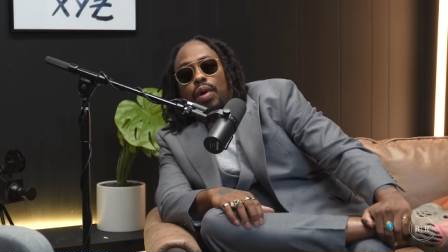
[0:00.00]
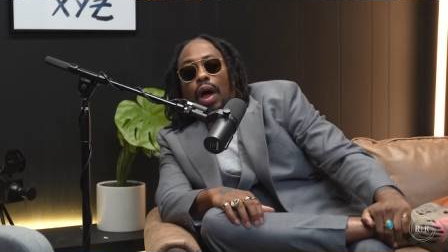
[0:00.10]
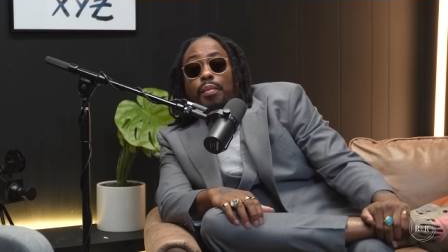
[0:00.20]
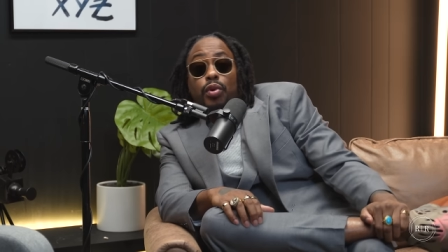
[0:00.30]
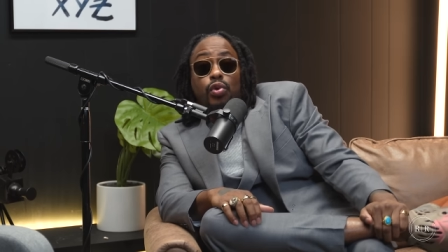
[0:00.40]

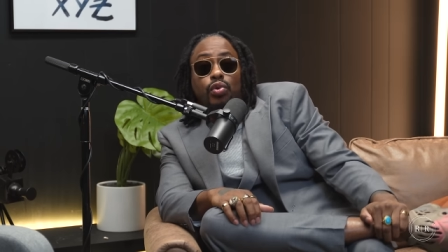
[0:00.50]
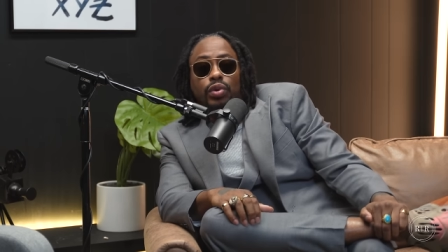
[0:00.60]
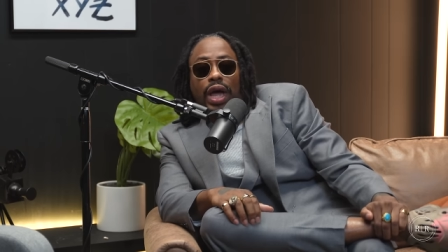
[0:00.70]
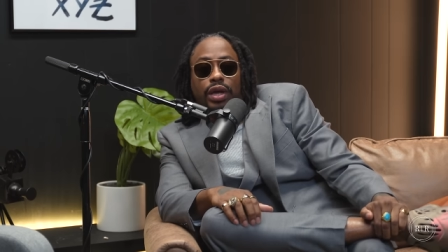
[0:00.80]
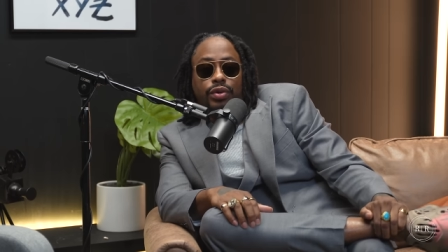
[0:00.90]
I'm cool.
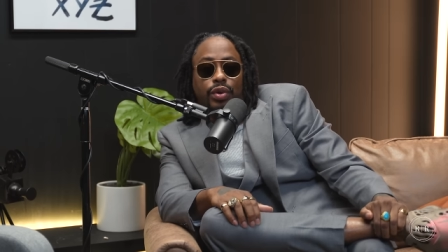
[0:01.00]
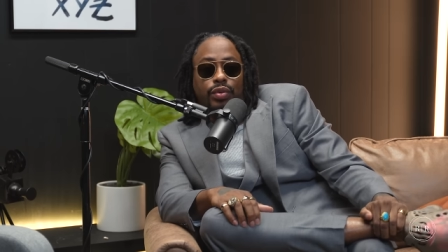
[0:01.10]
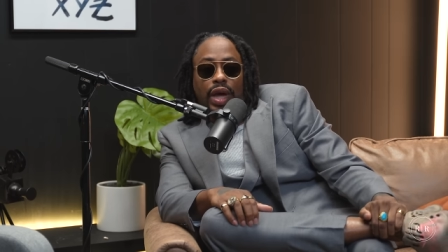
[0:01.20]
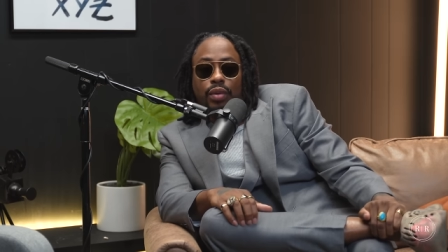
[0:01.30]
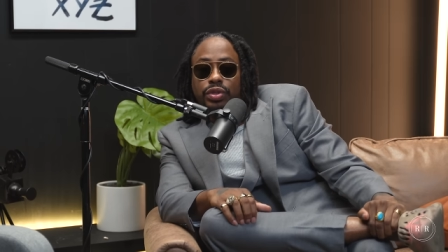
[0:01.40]
Like, you know,
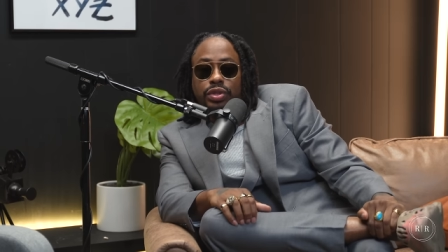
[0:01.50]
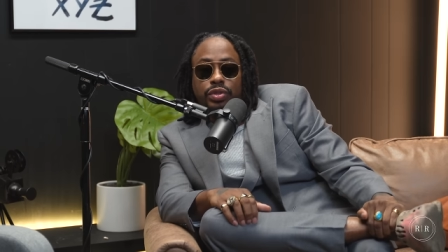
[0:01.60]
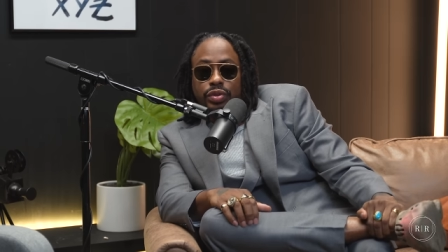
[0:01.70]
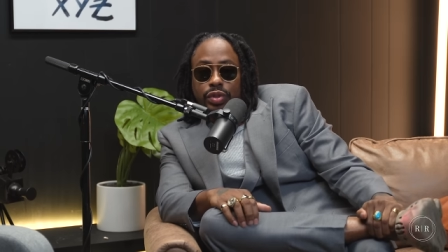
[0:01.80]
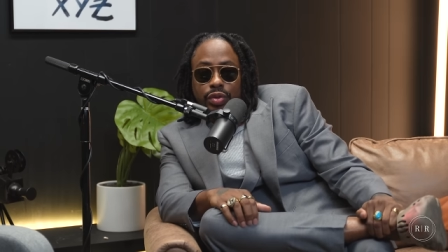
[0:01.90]
it was
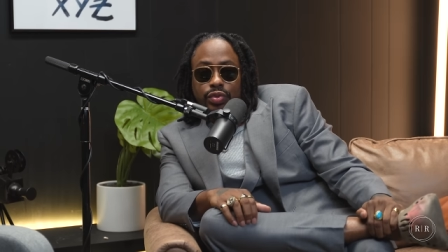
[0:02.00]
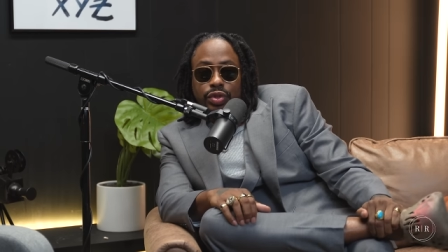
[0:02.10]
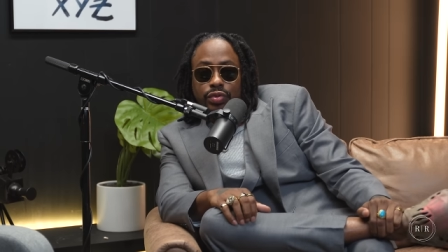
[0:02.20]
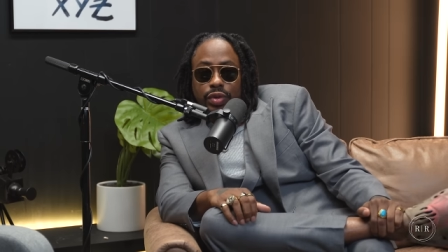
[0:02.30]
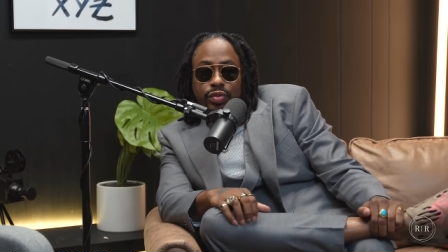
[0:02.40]

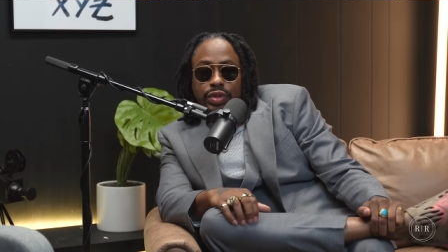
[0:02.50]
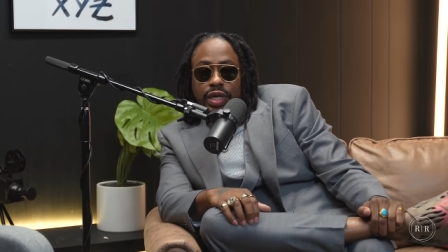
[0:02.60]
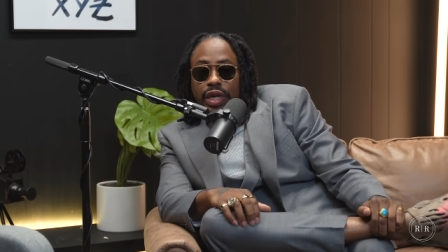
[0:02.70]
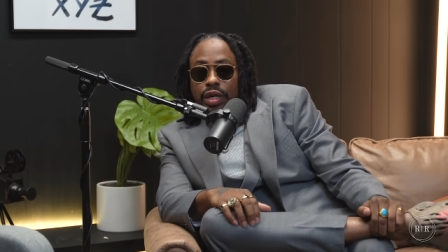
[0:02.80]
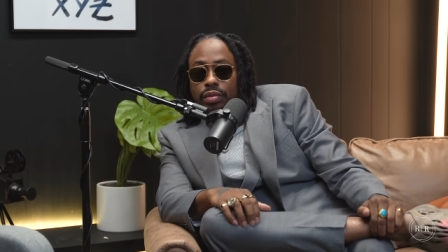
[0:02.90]
a
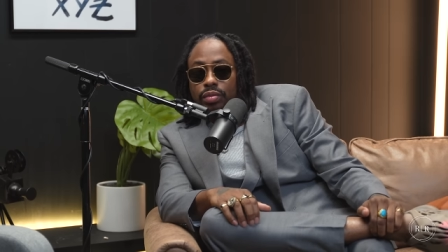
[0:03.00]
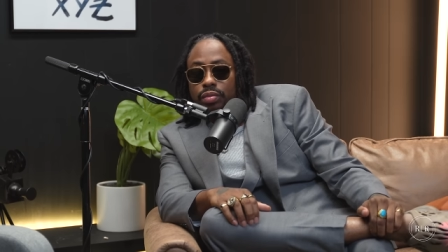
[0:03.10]
hit.